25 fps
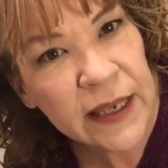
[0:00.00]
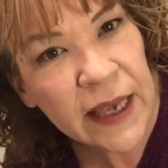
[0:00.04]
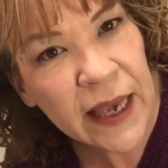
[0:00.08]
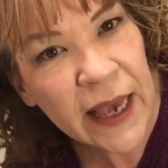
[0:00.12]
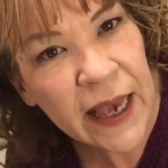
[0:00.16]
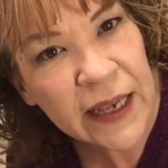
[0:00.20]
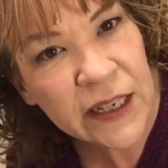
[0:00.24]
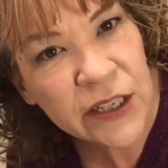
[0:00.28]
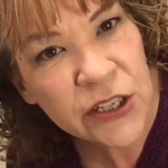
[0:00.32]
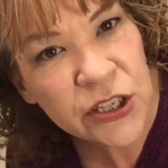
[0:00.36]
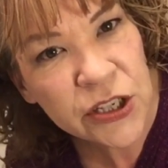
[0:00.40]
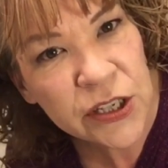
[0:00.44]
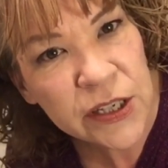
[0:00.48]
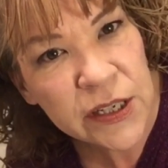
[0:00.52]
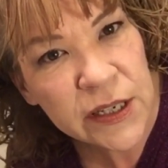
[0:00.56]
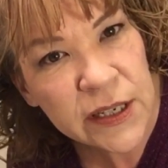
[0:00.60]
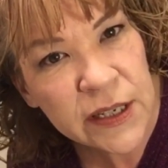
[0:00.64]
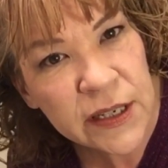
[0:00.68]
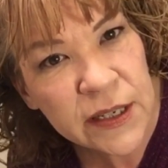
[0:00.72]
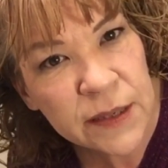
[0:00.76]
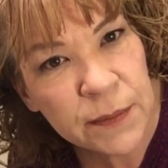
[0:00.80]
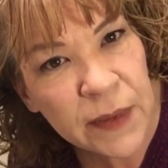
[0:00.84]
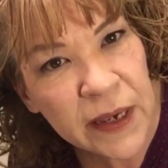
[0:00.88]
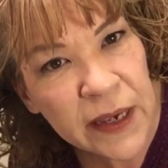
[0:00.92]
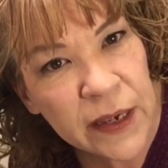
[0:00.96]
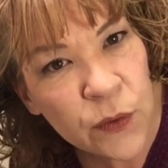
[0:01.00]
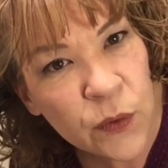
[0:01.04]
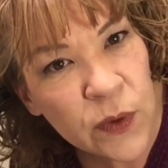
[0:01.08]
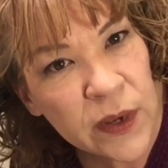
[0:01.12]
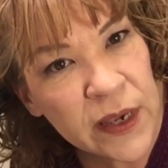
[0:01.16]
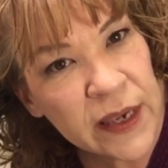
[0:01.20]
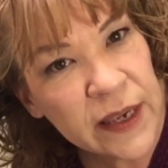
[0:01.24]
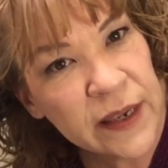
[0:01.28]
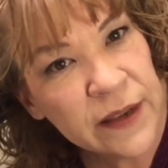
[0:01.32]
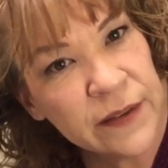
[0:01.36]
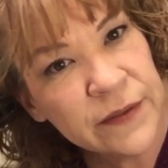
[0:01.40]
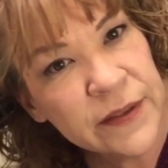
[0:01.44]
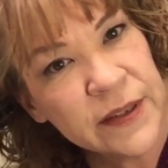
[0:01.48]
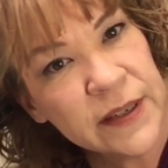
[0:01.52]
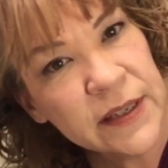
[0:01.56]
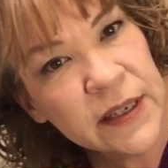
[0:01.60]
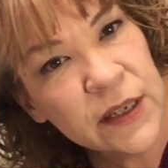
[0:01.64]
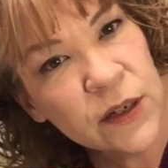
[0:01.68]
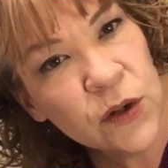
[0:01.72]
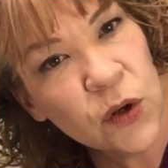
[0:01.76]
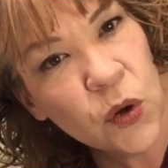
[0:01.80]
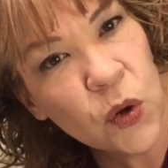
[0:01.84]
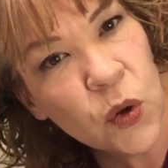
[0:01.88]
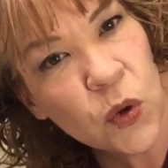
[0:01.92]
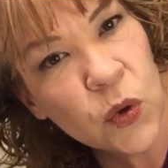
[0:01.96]
catches my waves
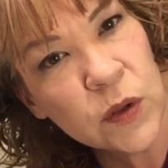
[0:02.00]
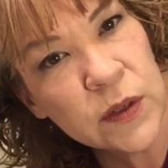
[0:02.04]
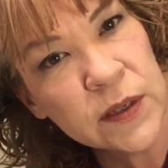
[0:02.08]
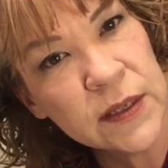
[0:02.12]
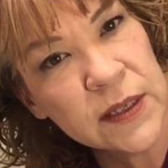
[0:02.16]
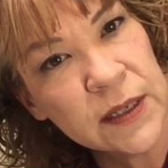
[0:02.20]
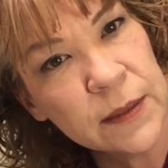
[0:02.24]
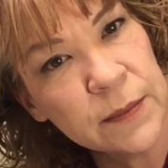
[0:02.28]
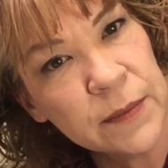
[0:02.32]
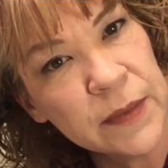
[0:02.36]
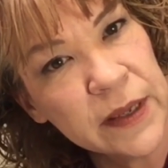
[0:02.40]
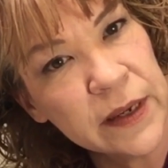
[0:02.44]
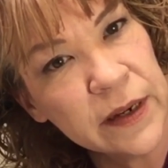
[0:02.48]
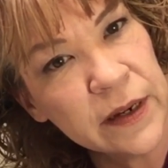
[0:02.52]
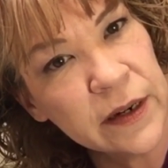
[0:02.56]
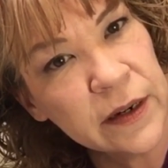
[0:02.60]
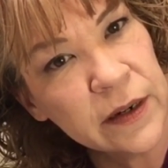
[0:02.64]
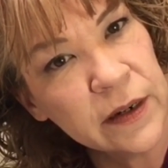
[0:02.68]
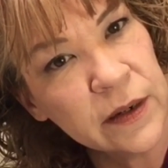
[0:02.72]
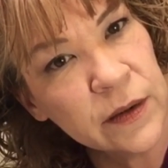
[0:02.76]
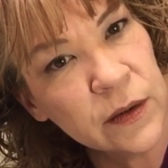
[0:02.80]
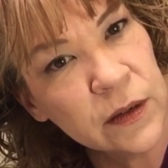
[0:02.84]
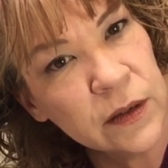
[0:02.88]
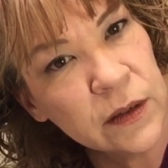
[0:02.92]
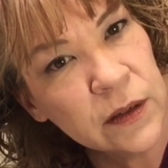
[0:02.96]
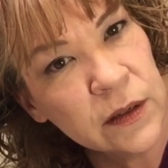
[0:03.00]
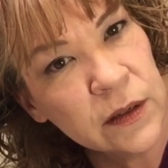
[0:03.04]
and holds them there?